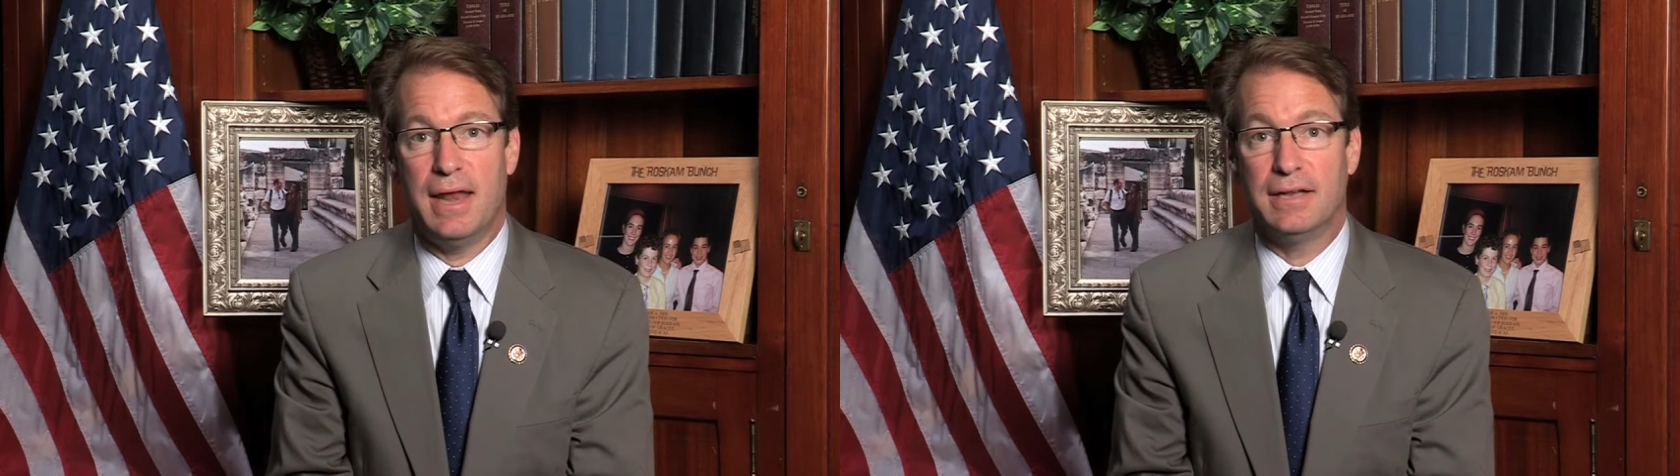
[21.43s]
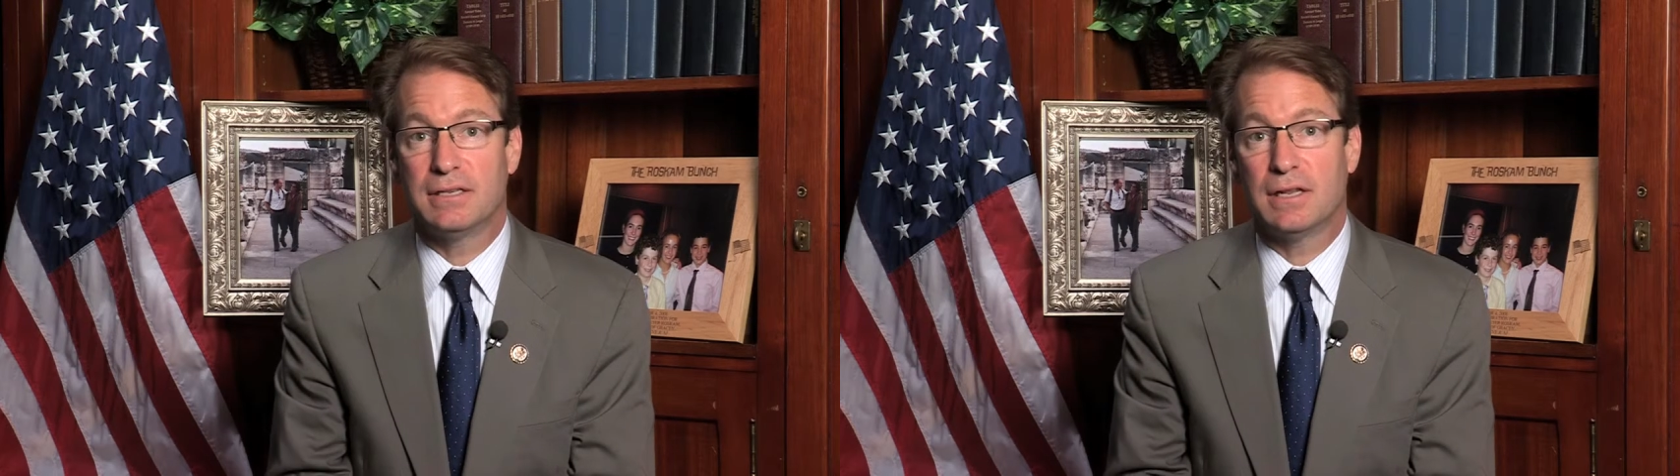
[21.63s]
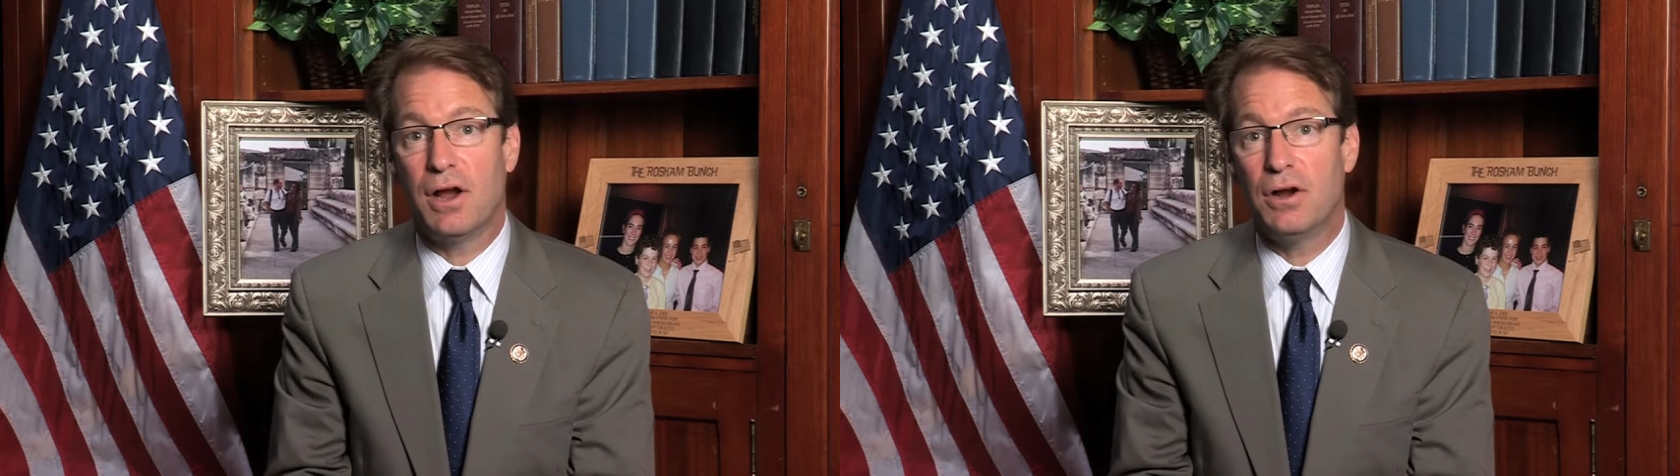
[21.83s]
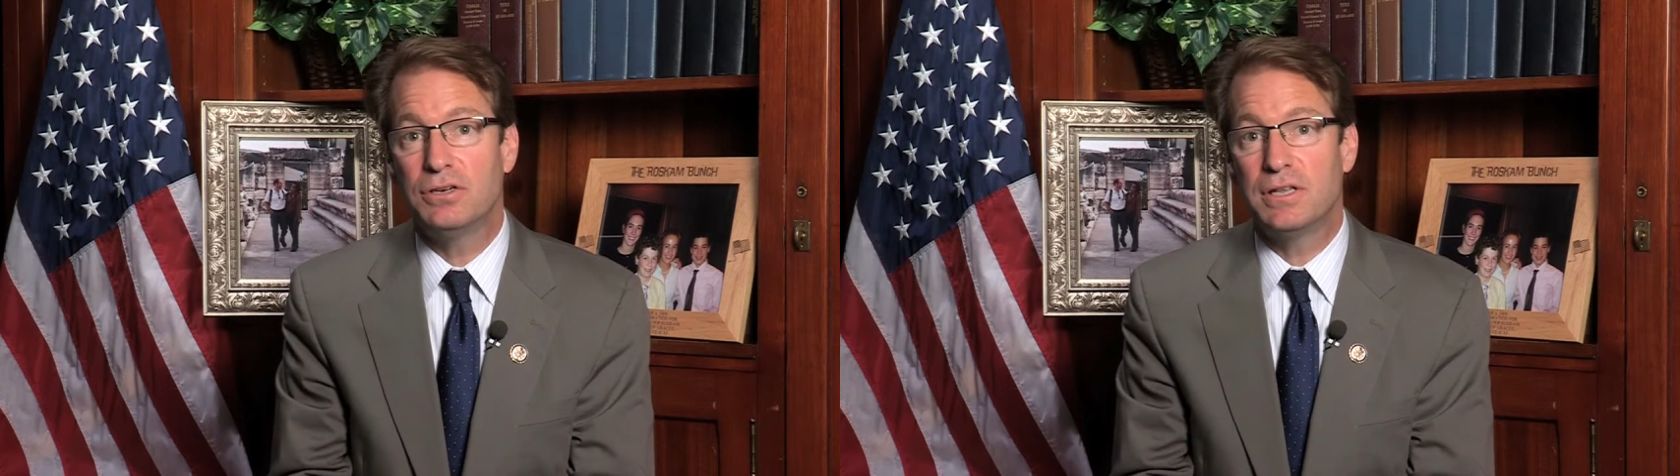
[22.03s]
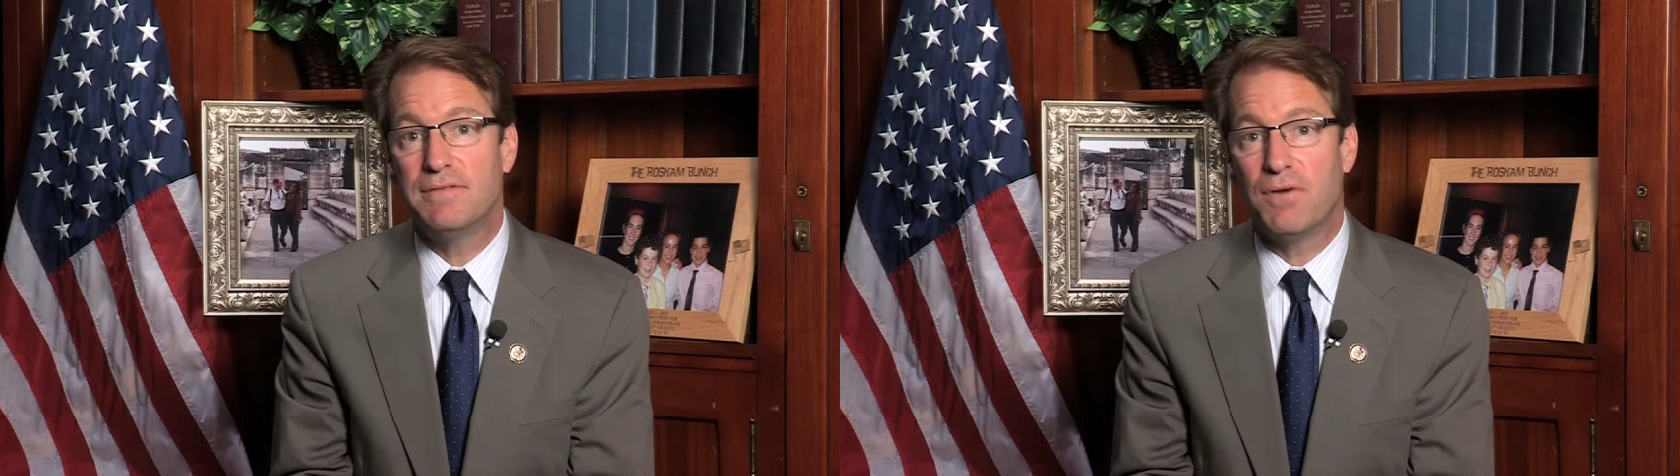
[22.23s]
and it's
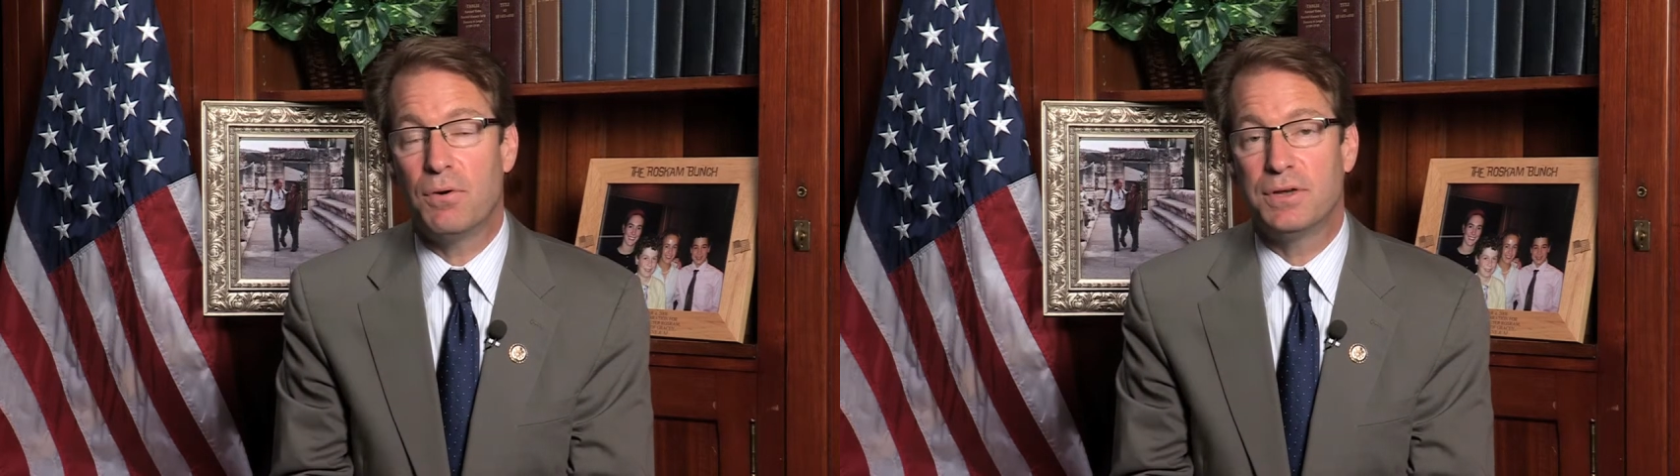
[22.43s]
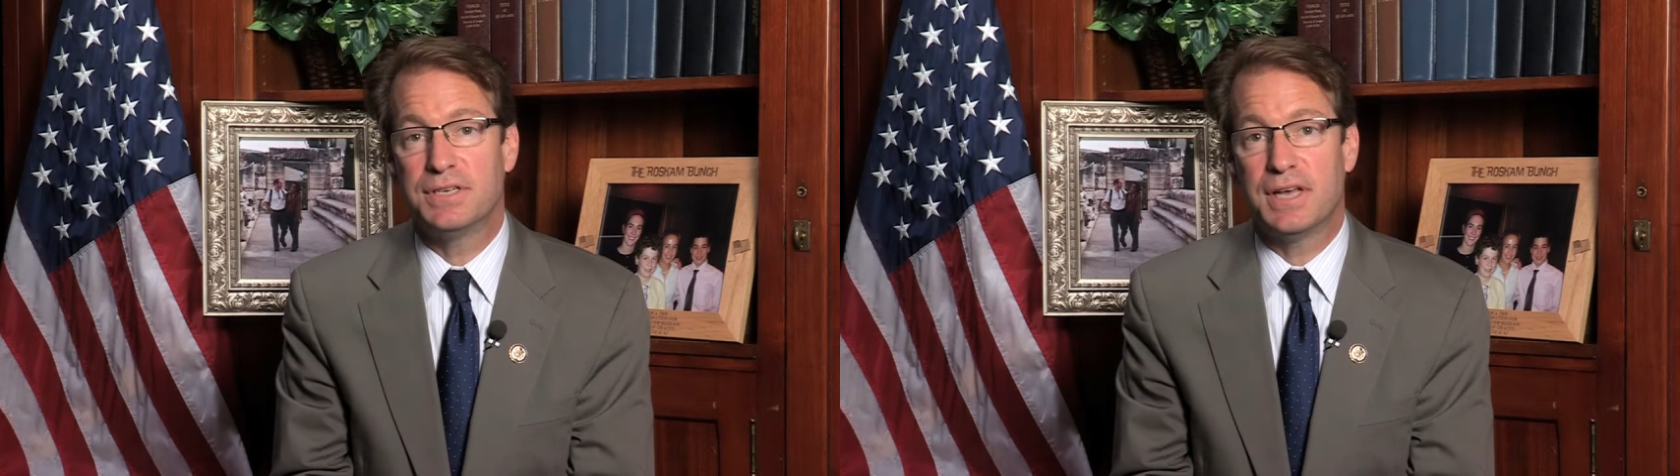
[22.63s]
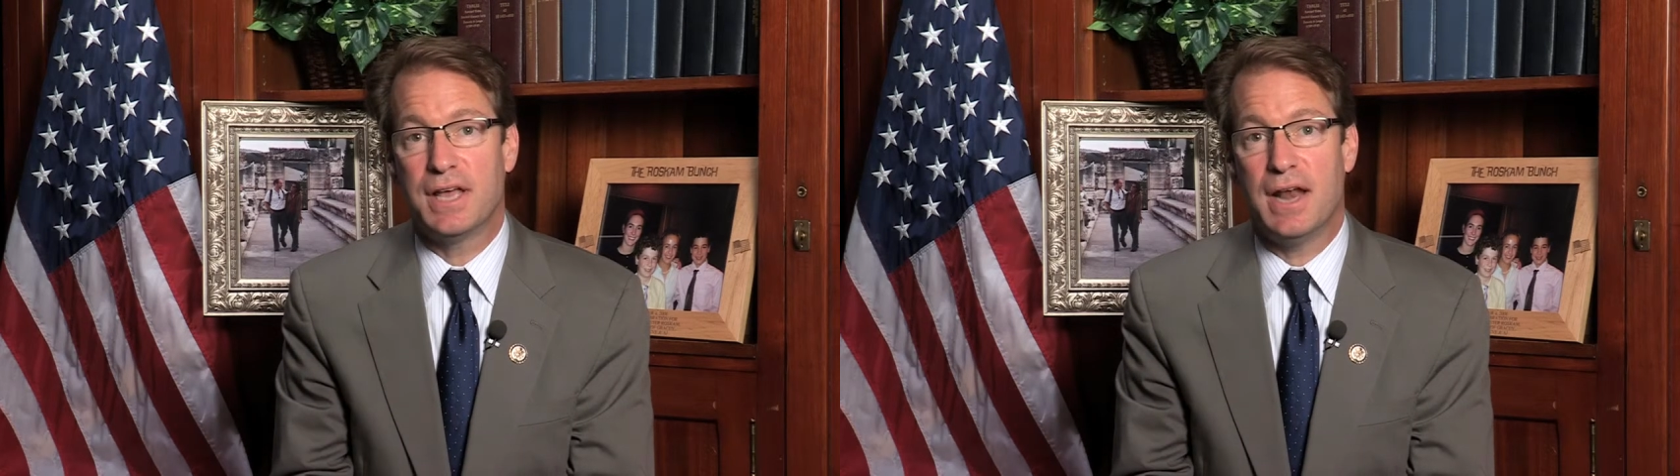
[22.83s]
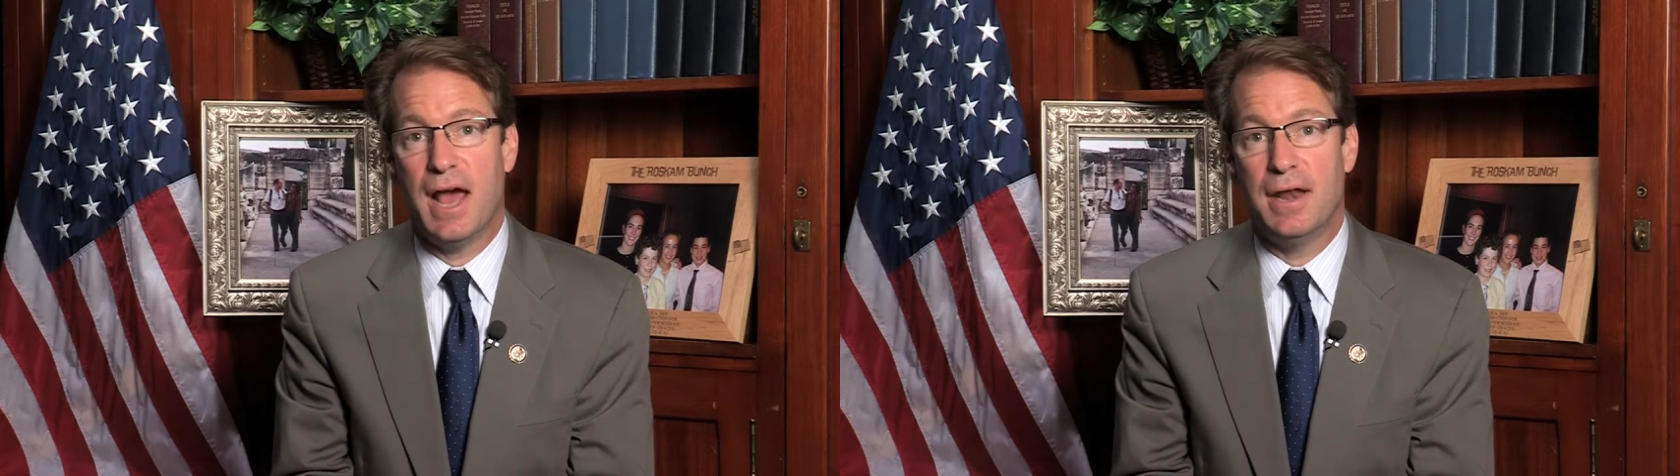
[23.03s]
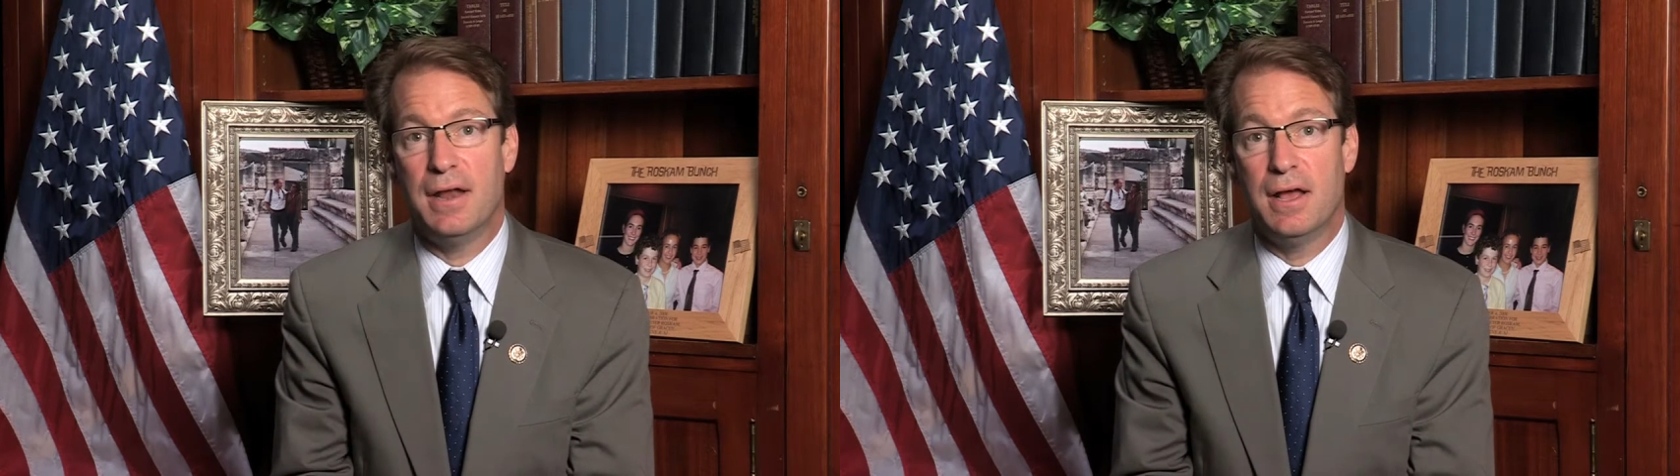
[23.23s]
largely focusing in
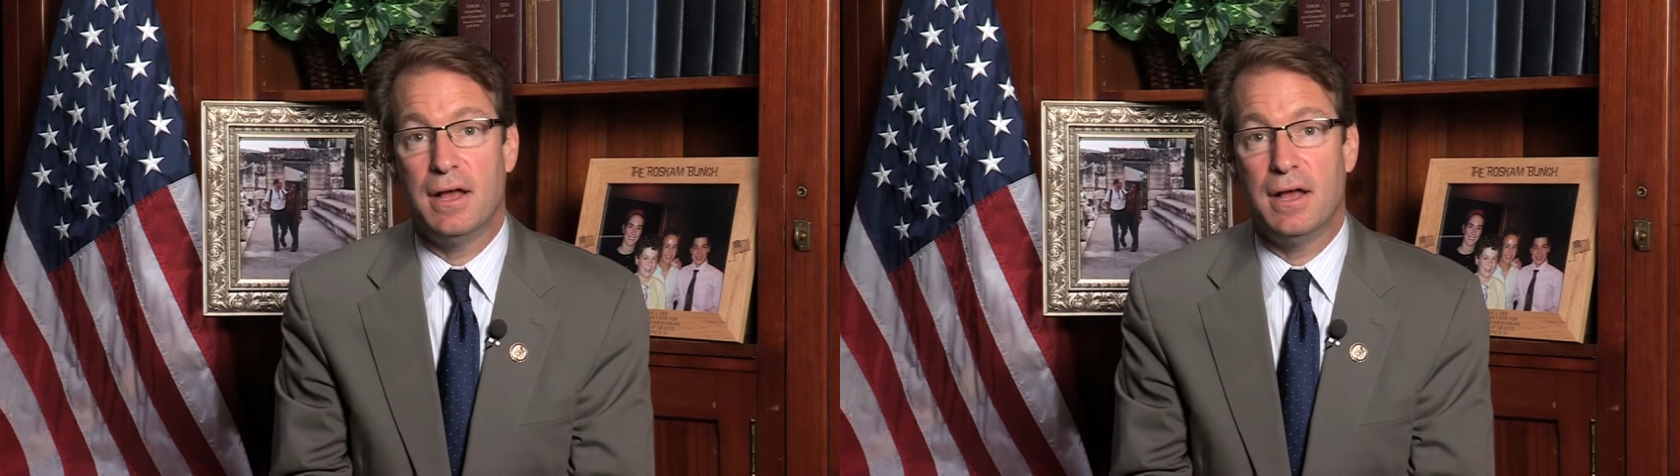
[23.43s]
on